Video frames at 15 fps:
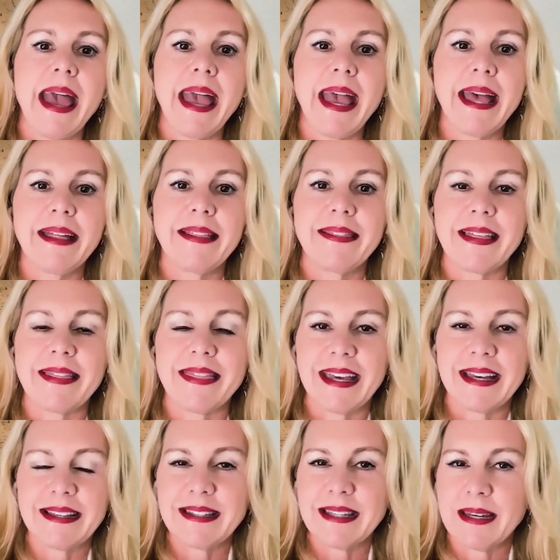and that
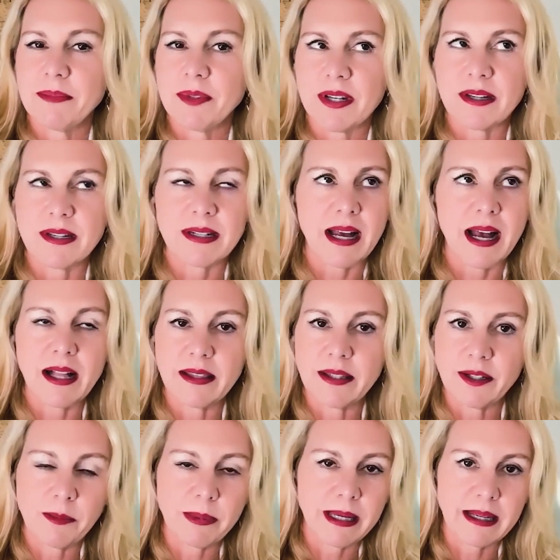things seem just a
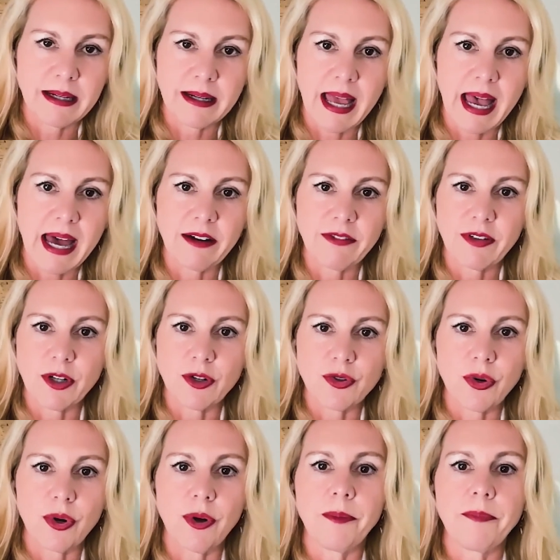little bit out of
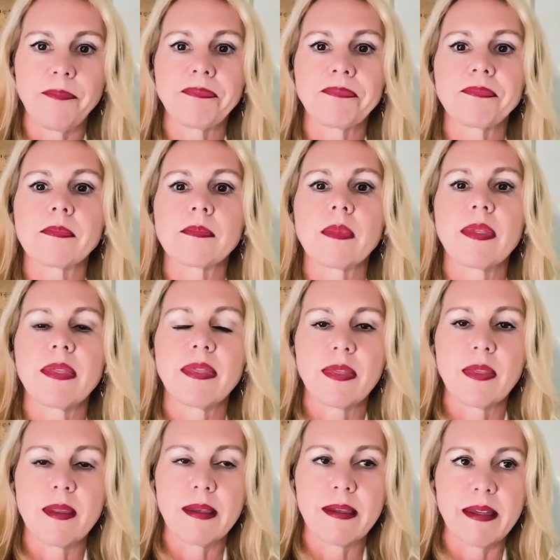control.
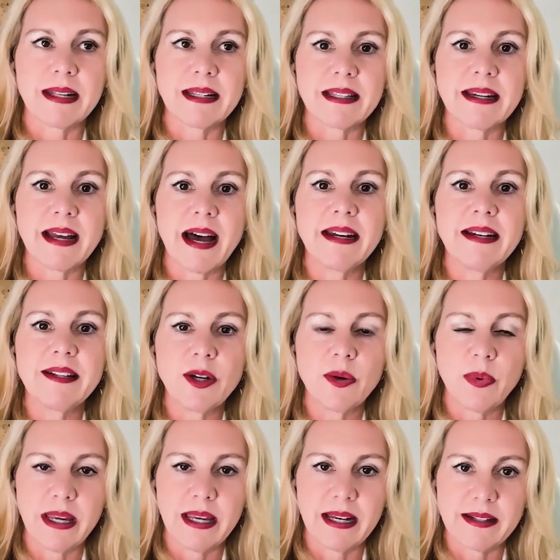It's not until
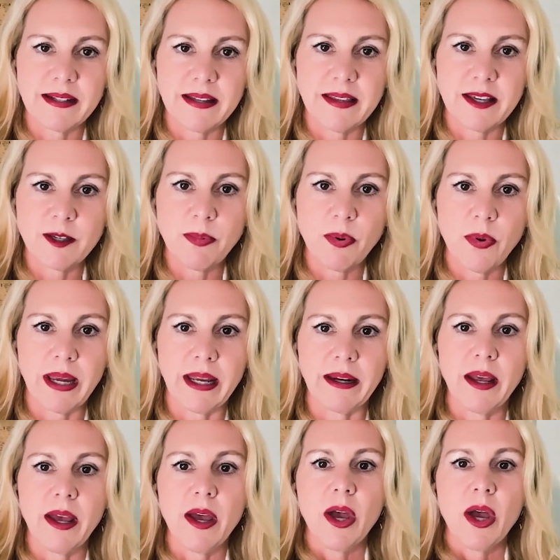we get to this point
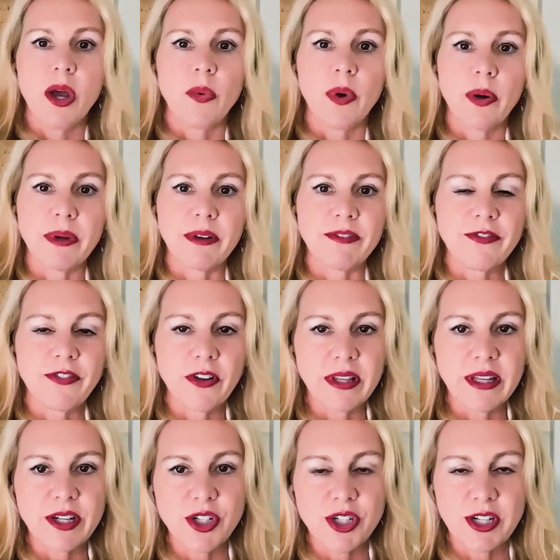where we
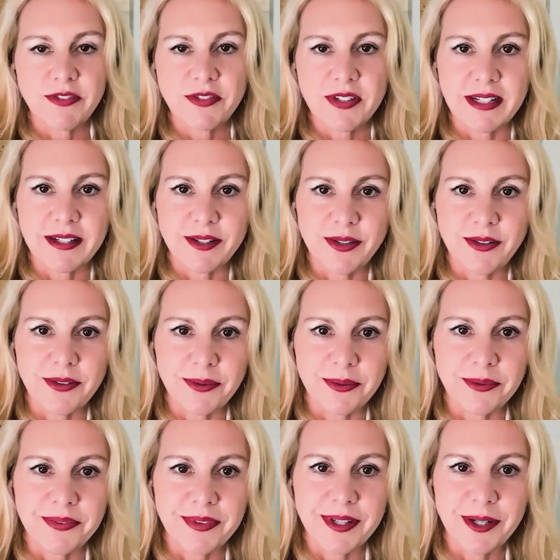fully shift
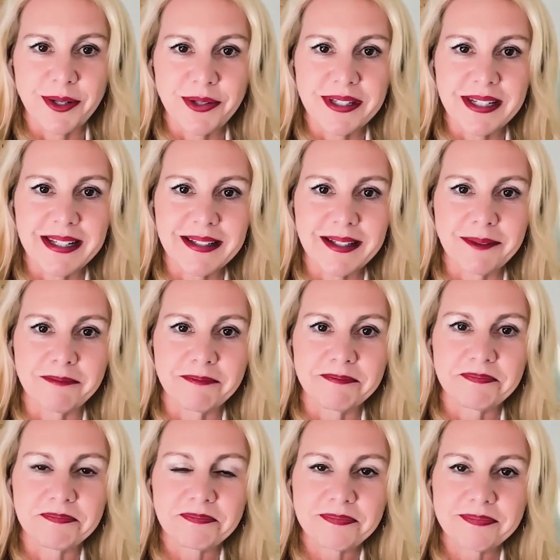into the new season.
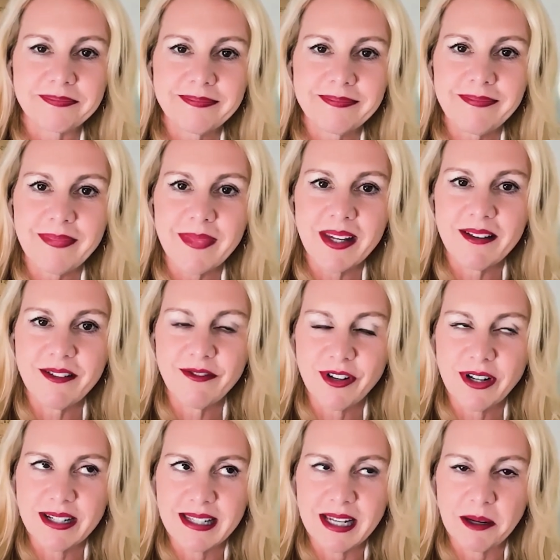For
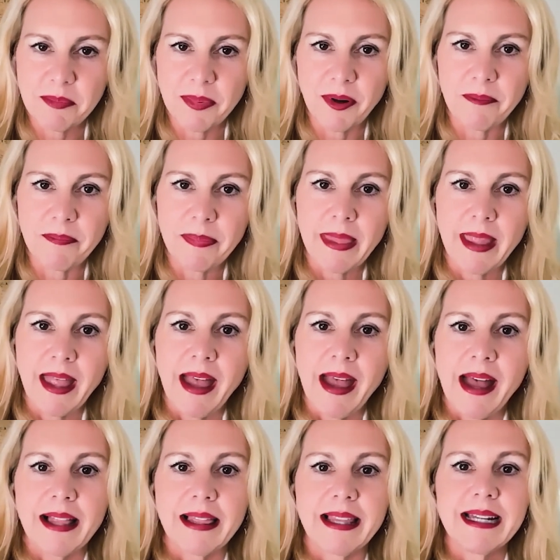example,
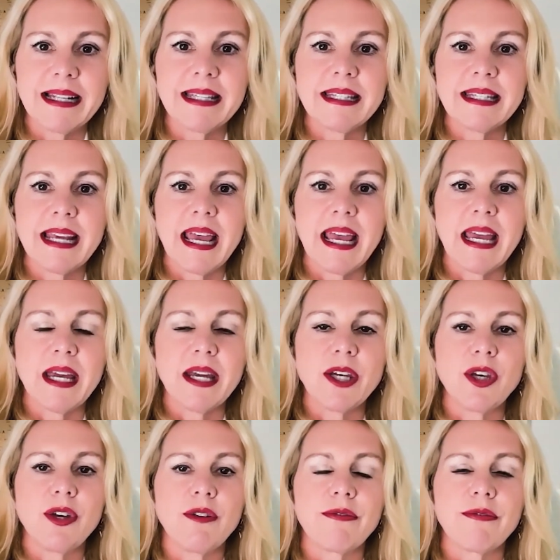let's say
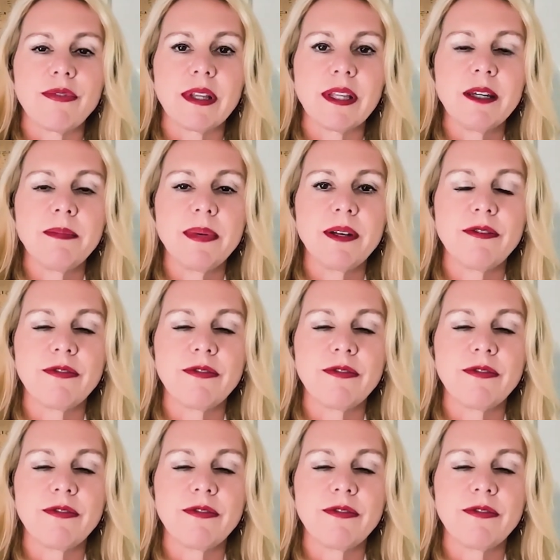you've really been